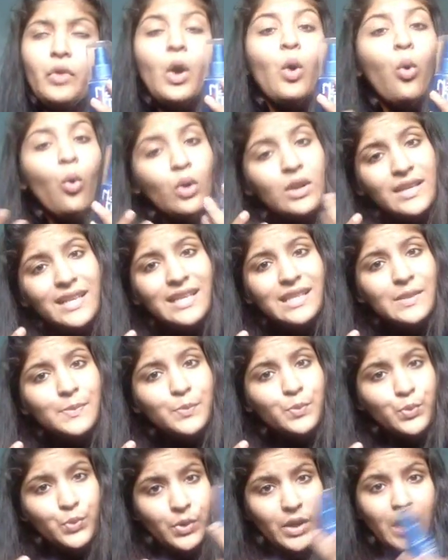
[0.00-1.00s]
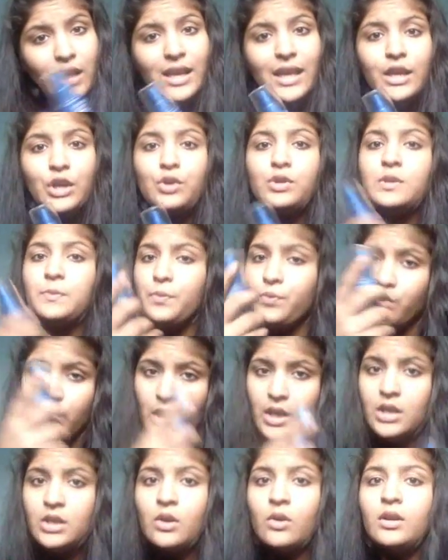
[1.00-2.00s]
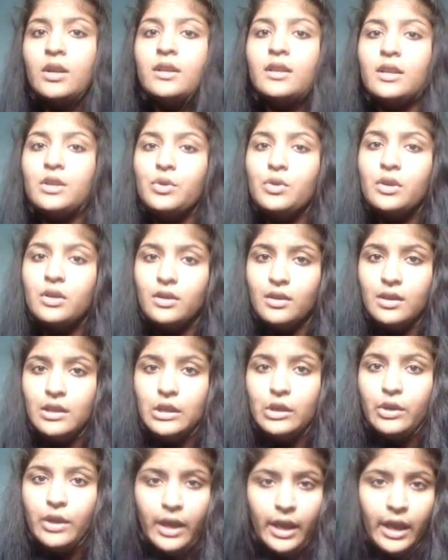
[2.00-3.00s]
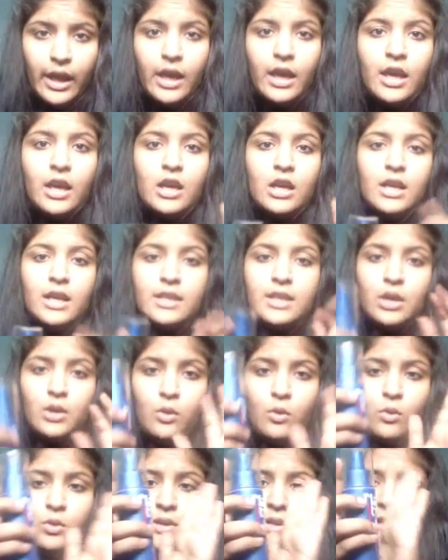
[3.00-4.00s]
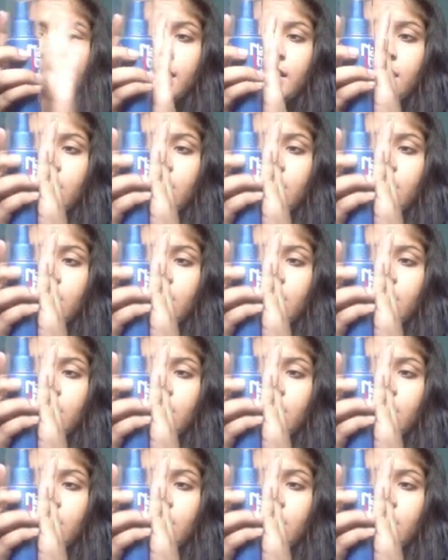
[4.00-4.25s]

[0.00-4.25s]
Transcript: holding spray, like you spray it on and then you curl your hair. It holds the